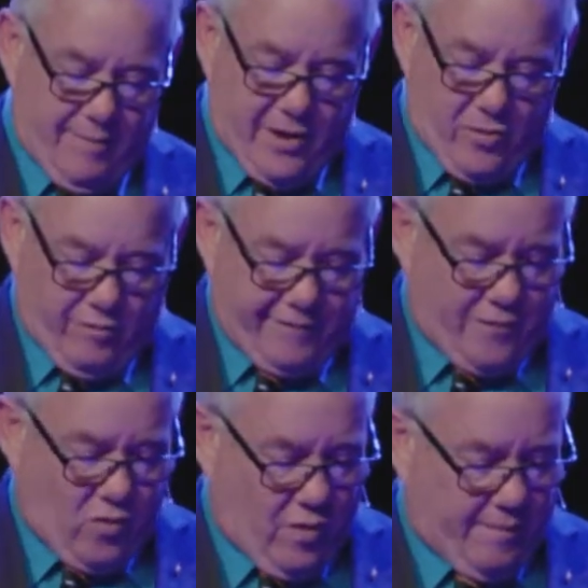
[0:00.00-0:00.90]
Mayoral
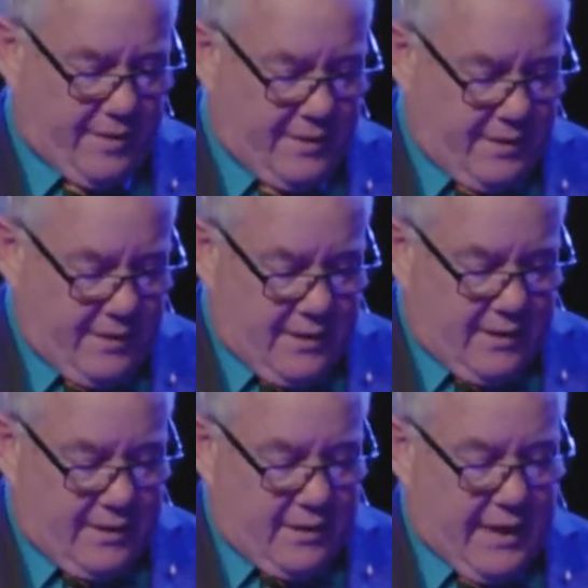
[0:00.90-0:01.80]
Forum
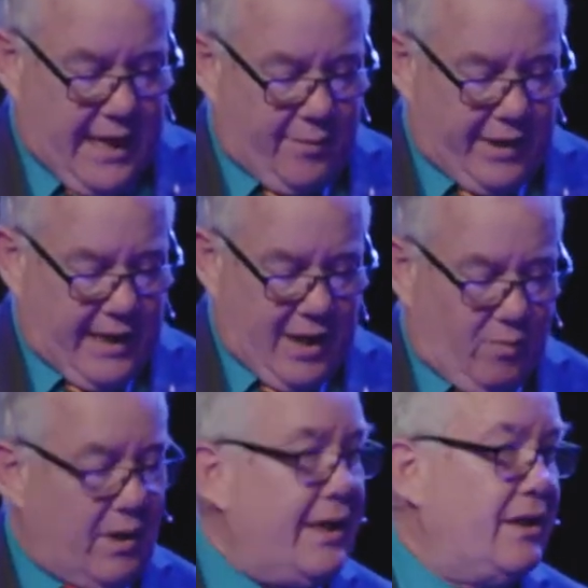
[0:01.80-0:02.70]
and how we can
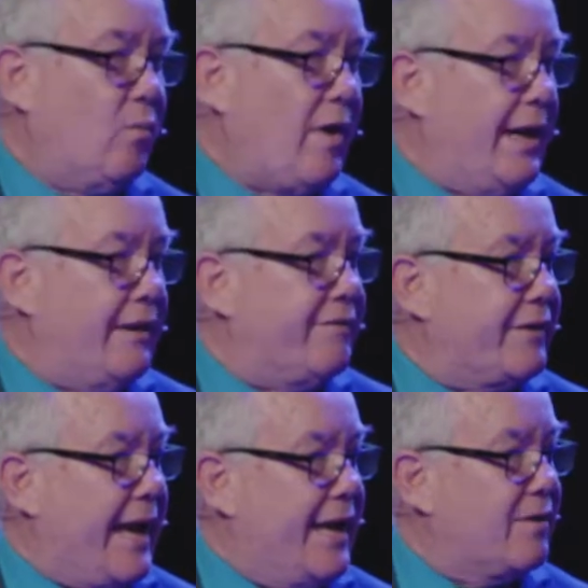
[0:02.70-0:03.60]
help lead the way for
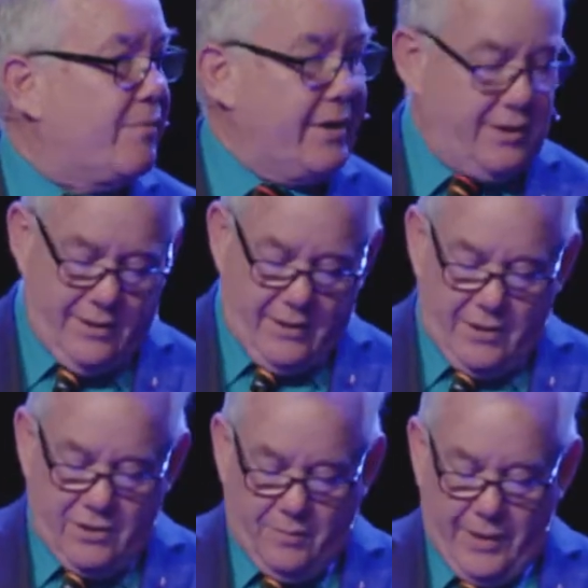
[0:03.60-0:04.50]
Canterbury
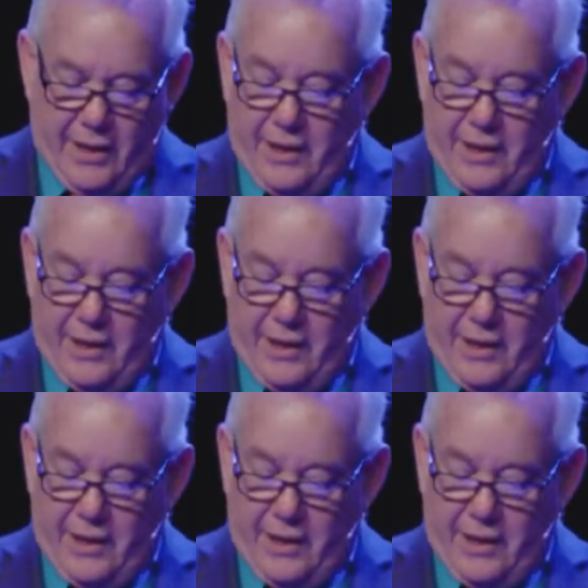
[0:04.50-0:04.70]
to be an